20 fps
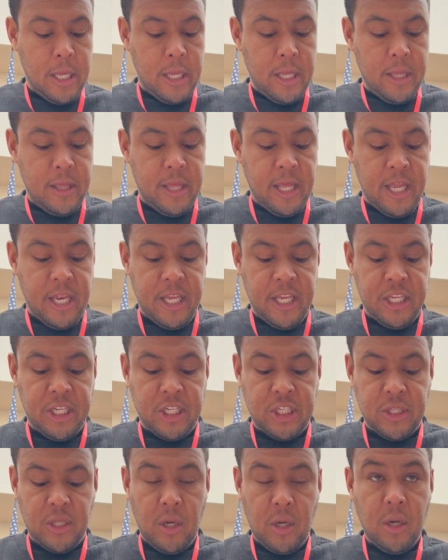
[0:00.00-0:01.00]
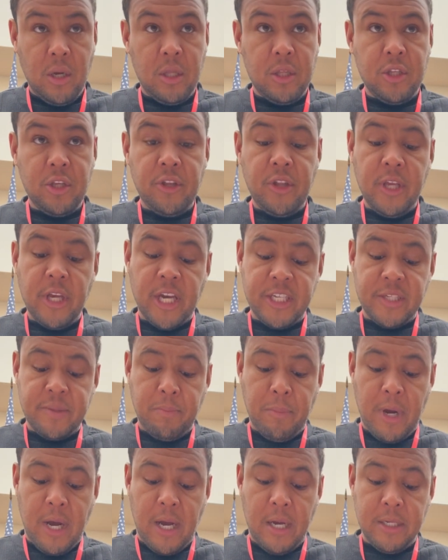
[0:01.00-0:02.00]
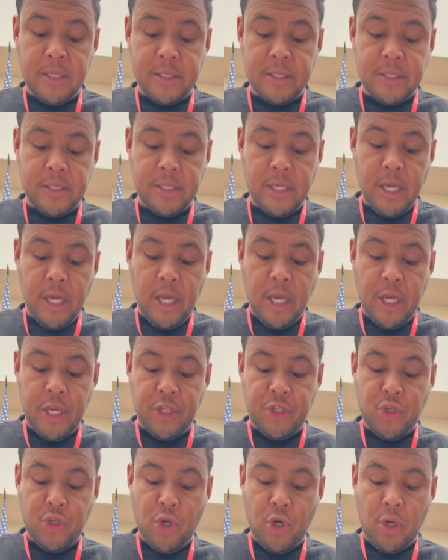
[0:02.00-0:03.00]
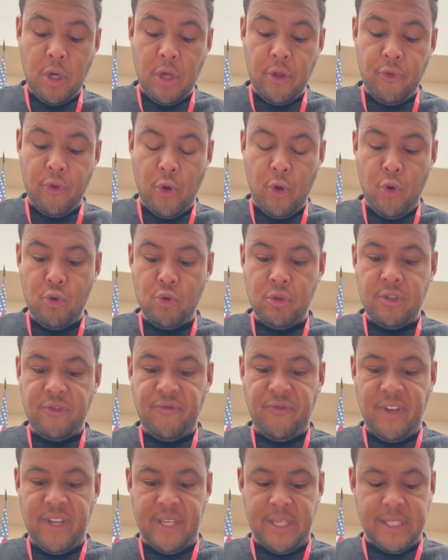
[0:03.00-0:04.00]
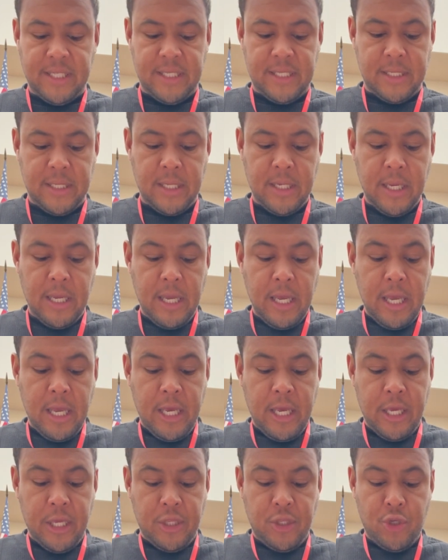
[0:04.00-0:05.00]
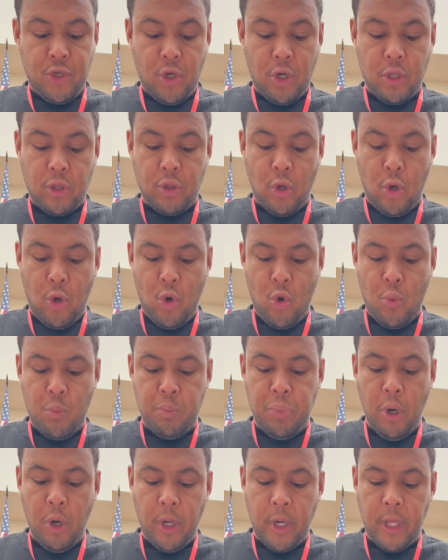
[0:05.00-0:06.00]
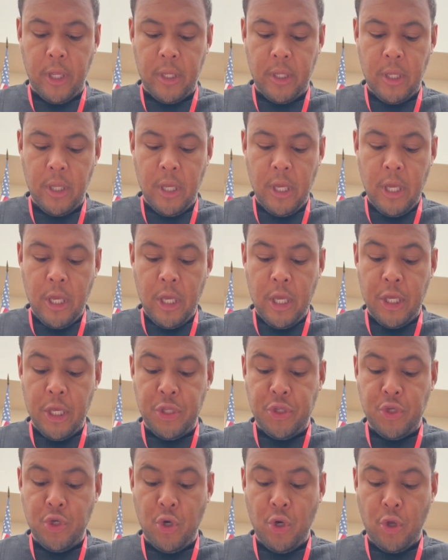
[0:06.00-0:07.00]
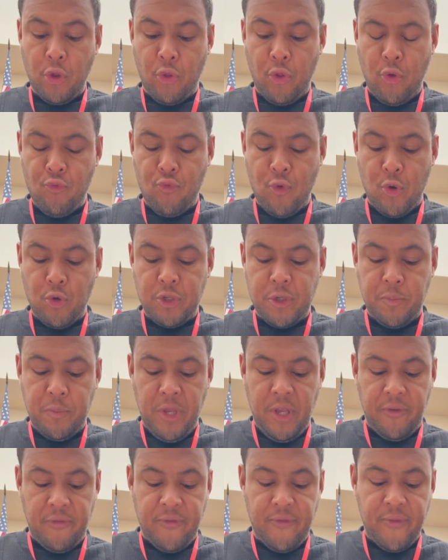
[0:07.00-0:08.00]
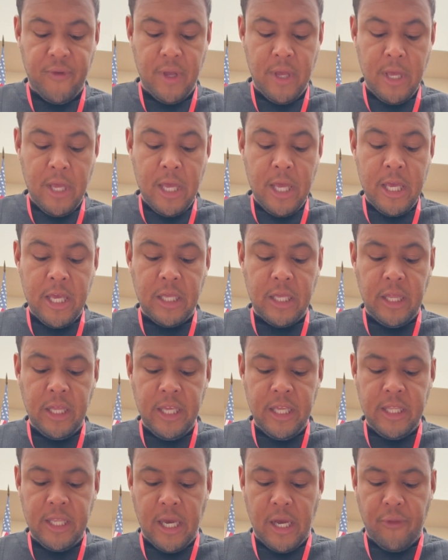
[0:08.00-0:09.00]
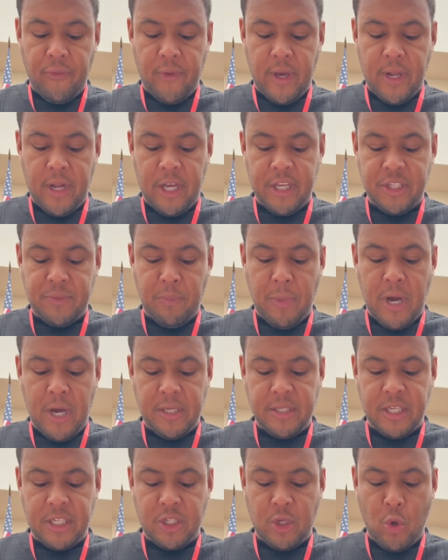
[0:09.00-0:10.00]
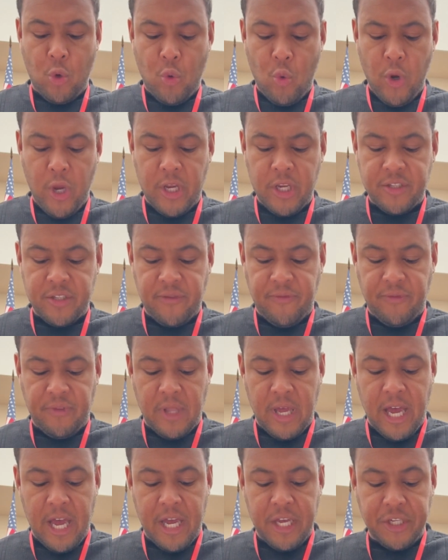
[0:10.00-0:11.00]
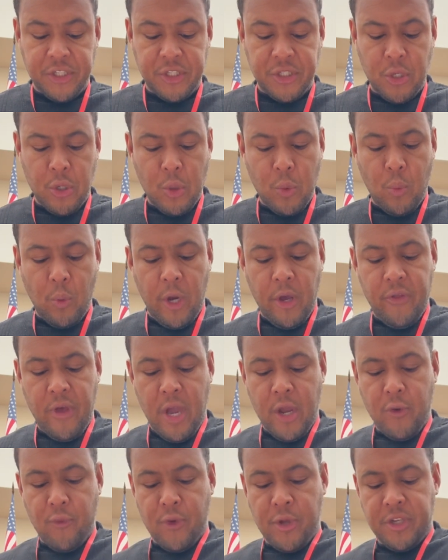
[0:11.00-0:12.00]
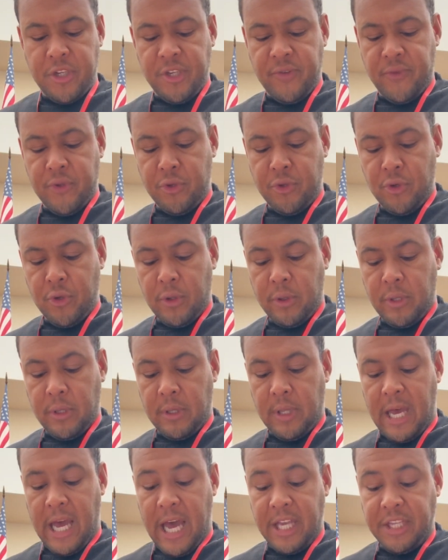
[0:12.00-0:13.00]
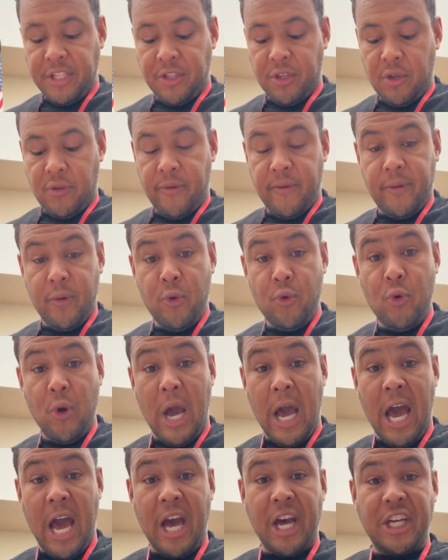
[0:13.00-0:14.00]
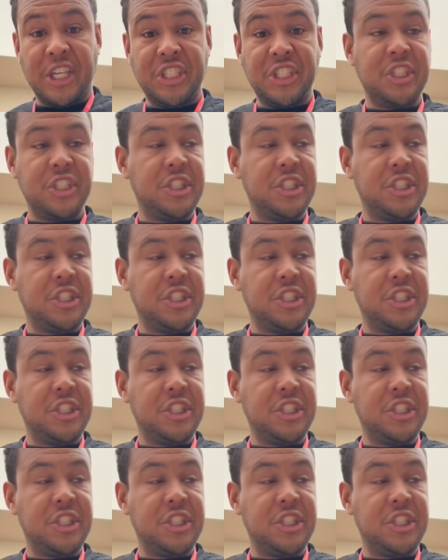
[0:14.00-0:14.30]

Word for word: Then he slunk to the icebox. He took the Who's feast. He took the Who pudding. He took the roast beef. He cleaned out that icebox as quick as a flash. Why, that Grinch even took the last of their who hash.